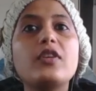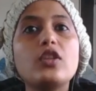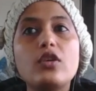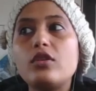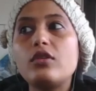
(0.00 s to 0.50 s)

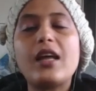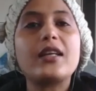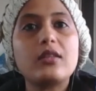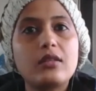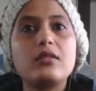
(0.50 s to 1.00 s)
though like
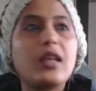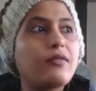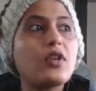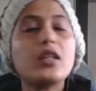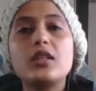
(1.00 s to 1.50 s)
they have
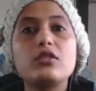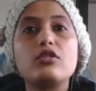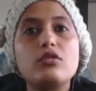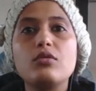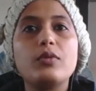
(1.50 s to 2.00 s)
nothing to
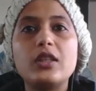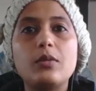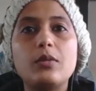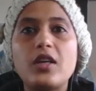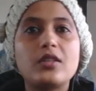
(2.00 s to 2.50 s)
do with the
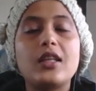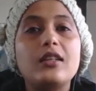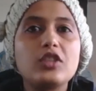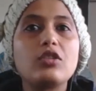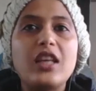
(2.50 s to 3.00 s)
person. They're
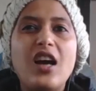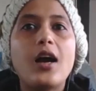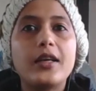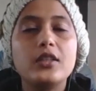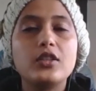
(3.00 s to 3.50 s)
literally
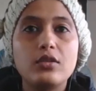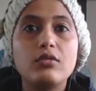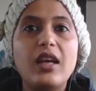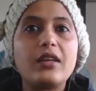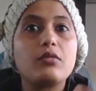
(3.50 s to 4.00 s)
hired to
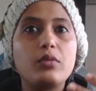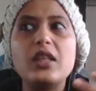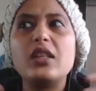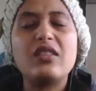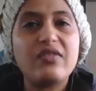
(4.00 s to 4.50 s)
like
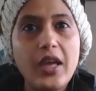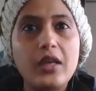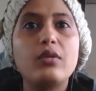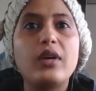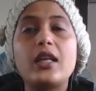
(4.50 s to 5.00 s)
really
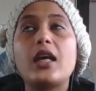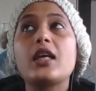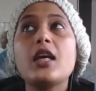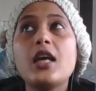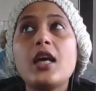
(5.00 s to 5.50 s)
wail. And like
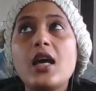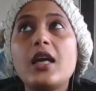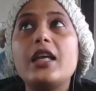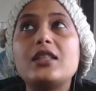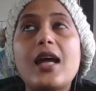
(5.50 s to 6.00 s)

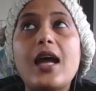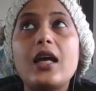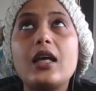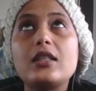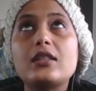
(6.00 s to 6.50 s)
it's,
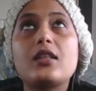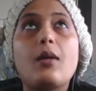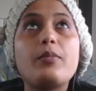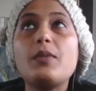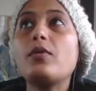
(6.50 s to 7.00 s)
some
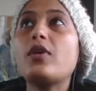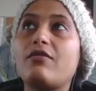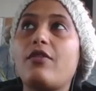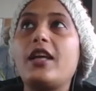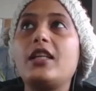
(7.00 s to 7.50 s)
people can
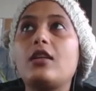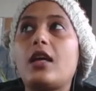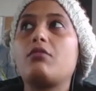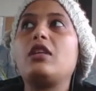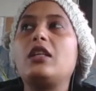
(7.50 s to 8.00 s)
find it like
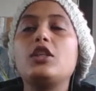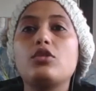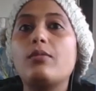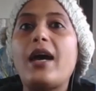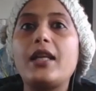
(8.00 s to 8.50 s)
really
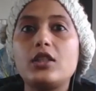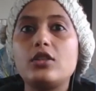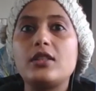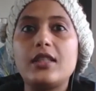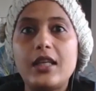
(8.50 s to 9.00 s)
traumatic to
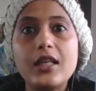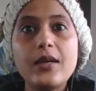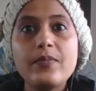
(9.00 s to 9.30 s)
see,